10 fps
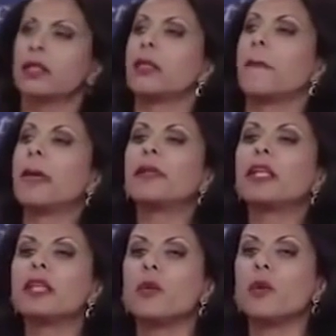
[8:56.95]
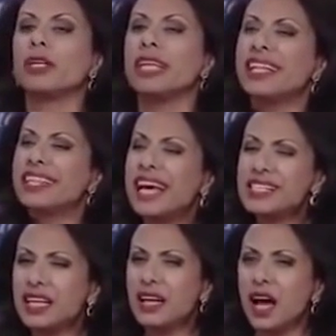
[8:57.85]
The people in the world, less
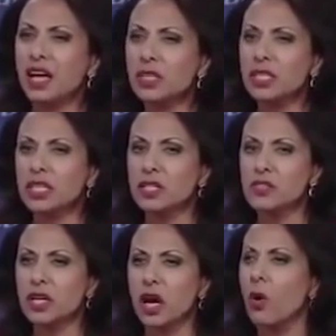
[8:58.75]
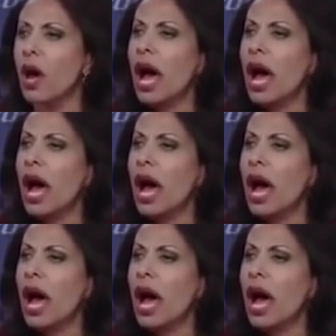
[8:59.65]
than 100 years ago,